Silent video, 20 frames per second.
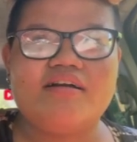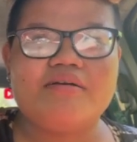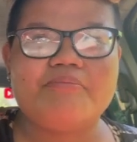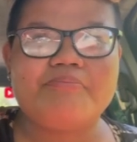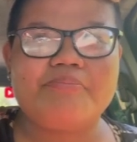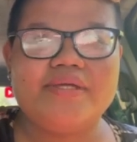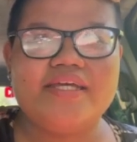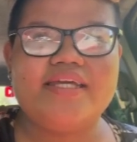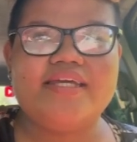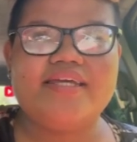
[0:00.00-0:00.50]

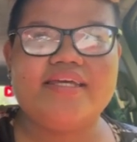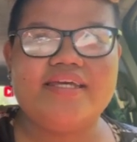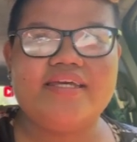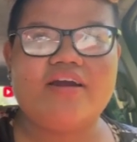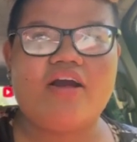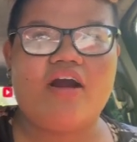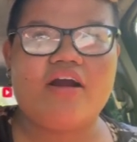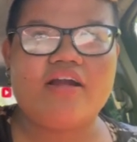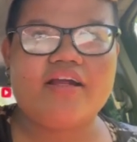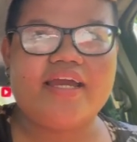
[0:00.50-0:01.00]

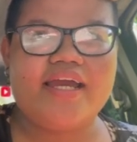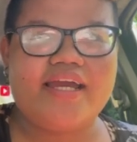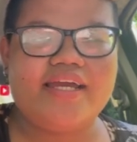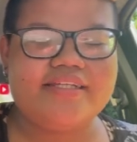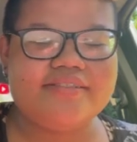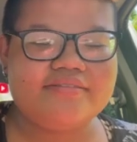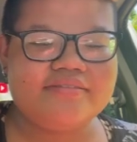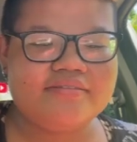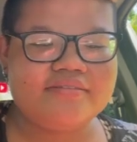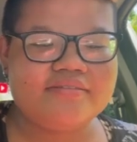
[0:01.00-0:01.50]

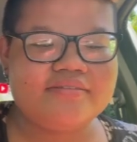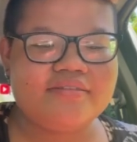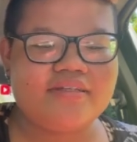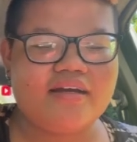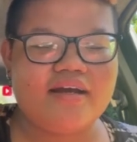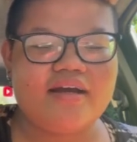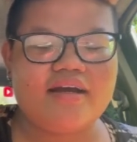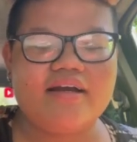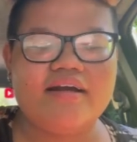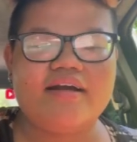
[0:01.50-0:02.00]
B-E-R-N.
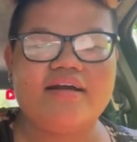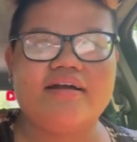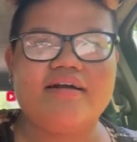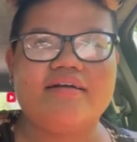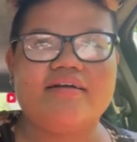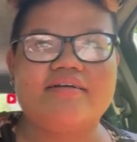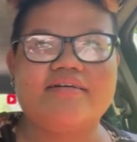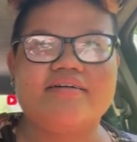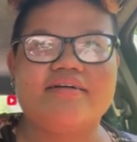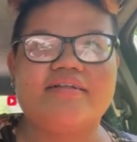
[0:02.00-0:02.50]

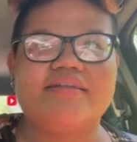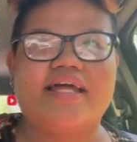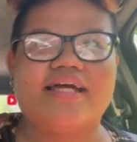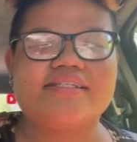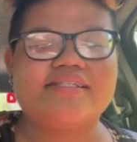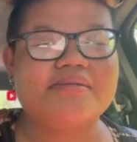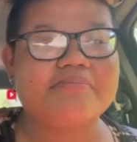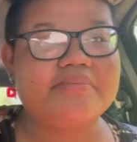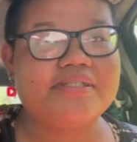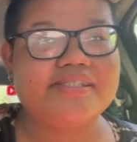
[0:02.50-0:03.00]
Uh, last
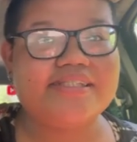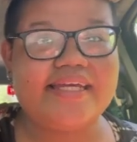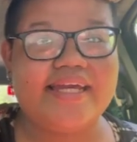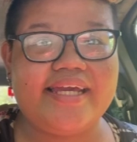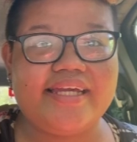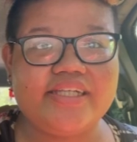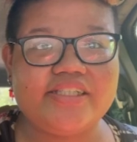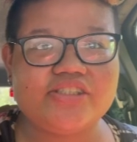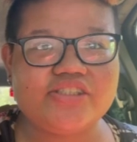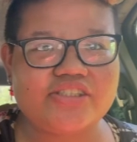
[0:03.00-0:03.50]
name is
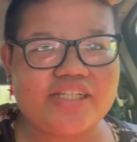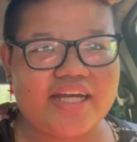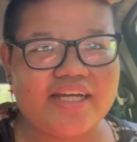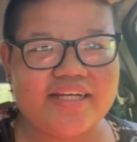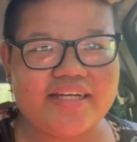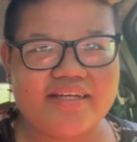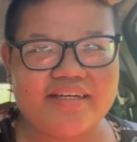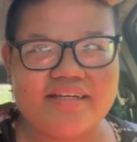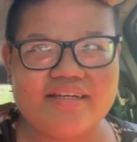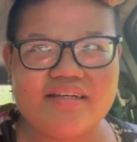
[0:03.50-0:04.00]
H. I,
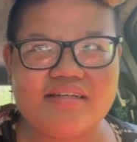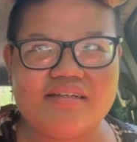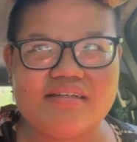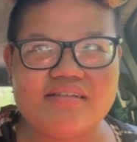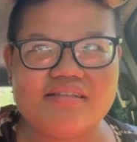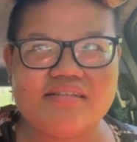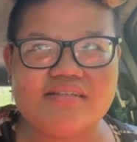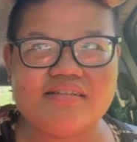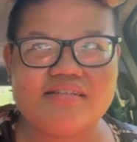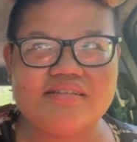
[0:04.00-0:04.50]
uh,
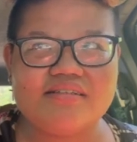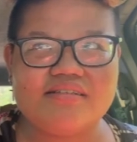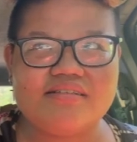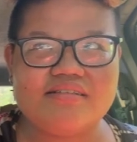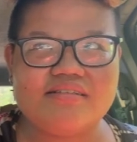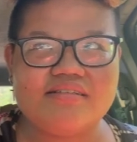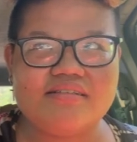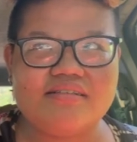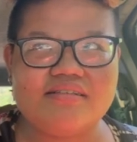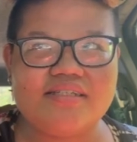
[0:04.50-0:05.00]

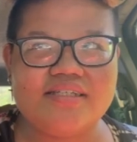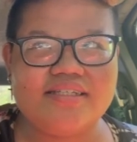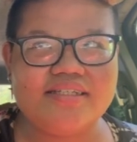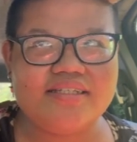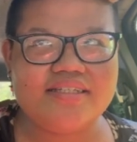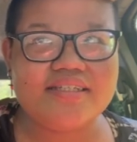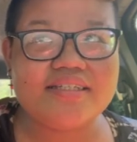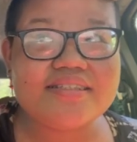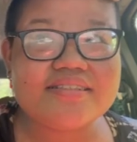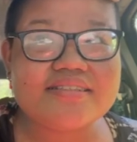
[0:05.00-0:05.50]

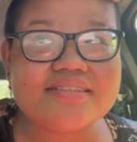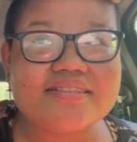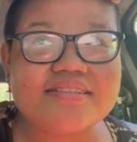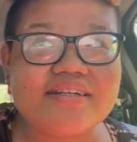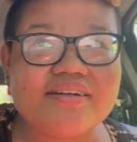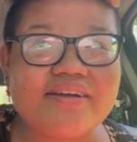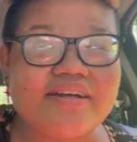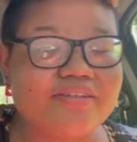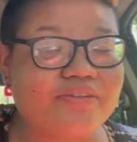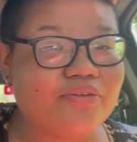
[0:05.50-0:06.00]
Higgins.
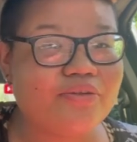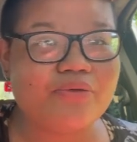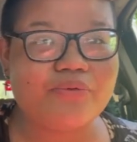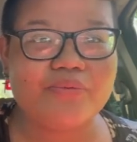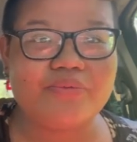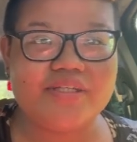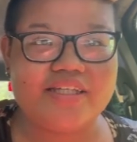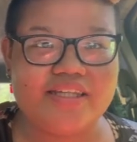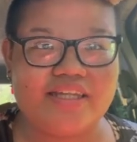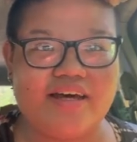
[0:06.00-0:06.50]
I do not
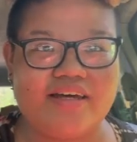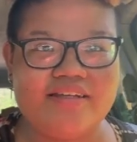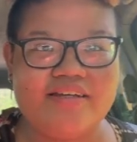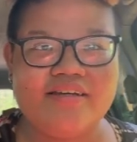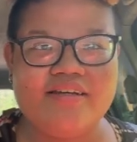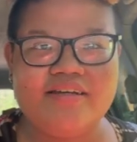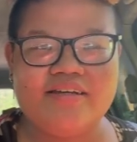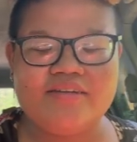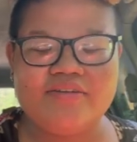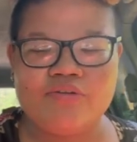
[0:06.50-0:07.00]
really not
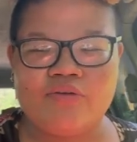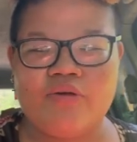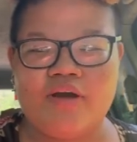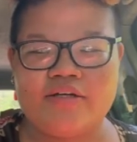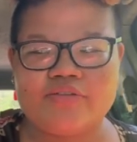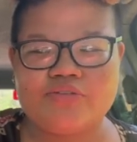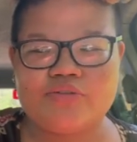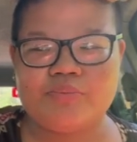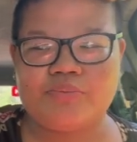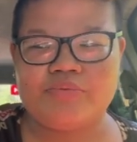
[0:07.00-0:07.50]
know how
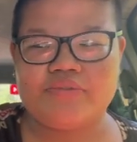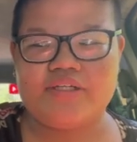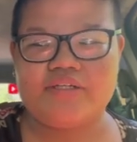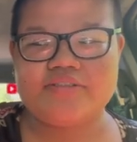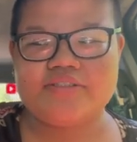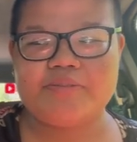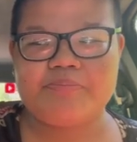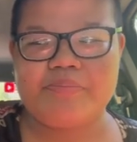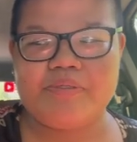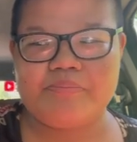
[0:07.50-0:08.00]
to
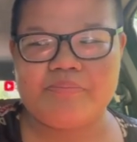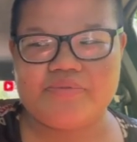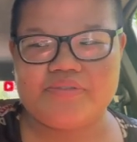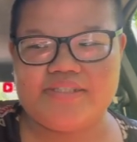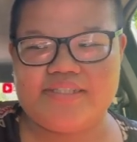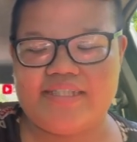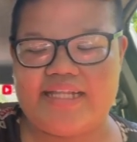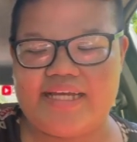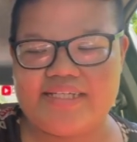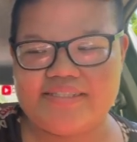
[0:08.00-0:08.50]
pronounce
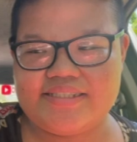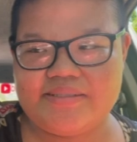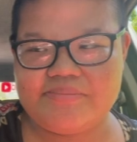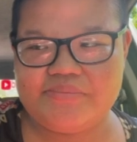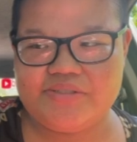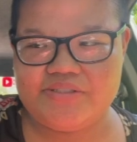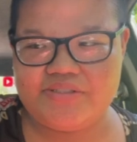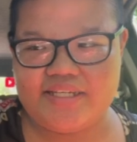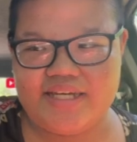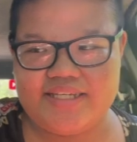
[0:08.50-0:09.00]
people's last
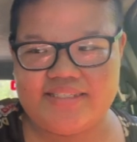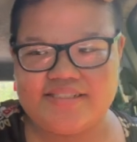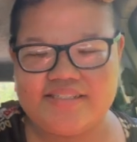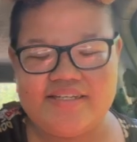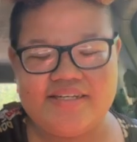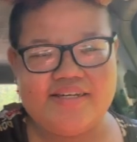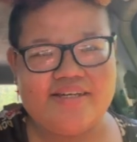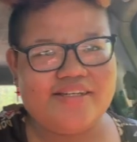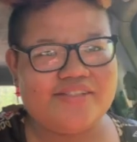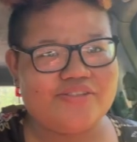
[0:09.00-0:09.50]
names, you guys.
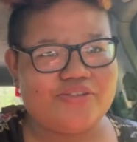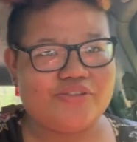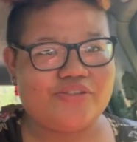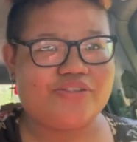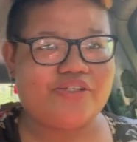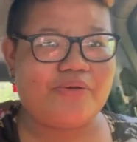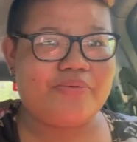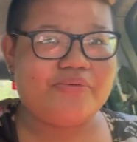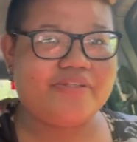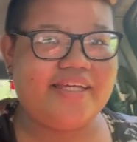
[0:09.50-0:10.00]
So
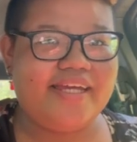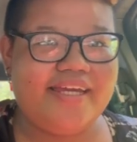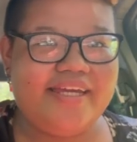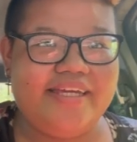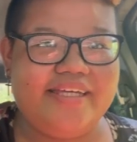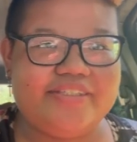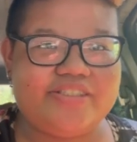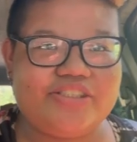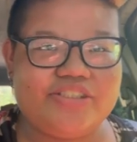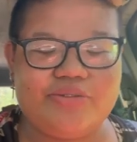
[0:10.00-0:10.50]
start with the
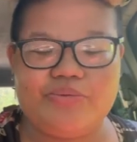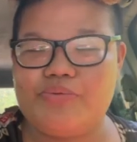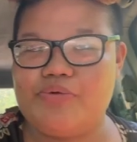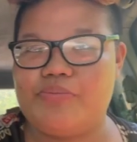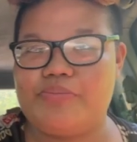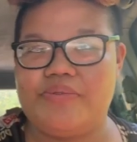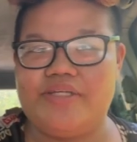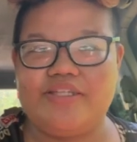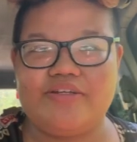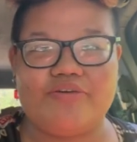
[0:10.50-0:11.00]
age. It will
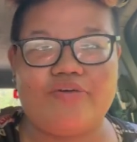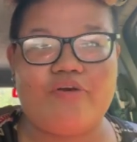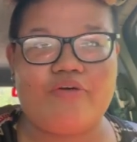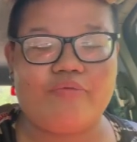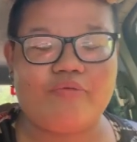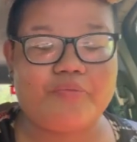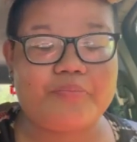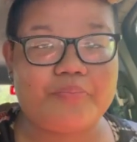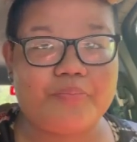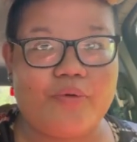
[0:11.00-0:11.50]
be in
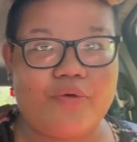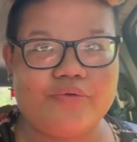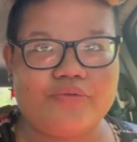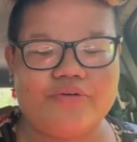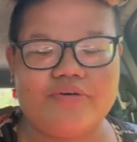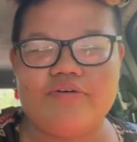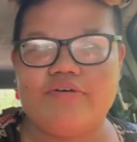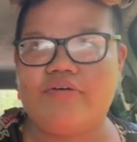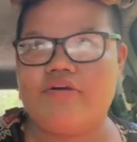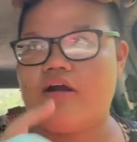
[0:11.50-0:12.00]
cover
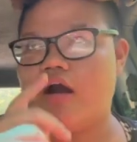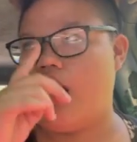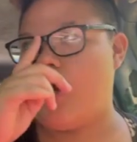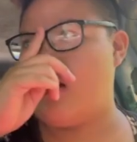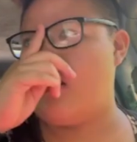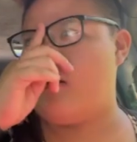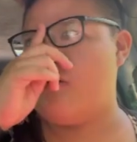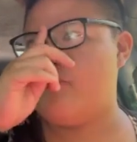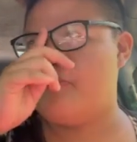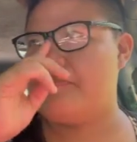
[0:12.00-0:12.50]
Photo,
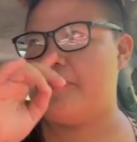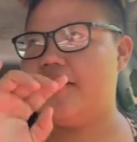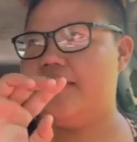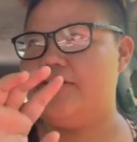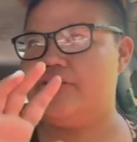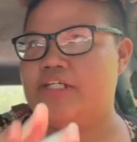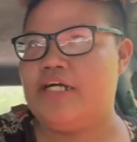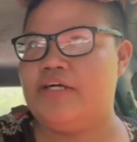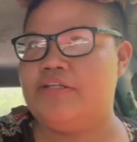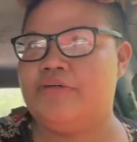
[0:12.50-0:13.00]
uh, my
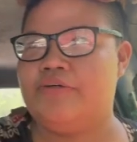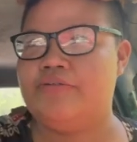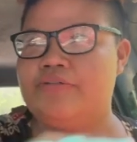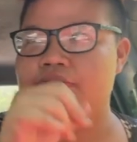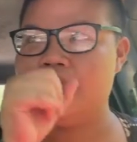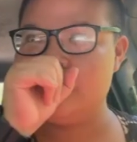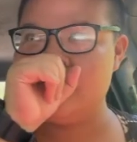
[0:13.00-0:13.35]
channel.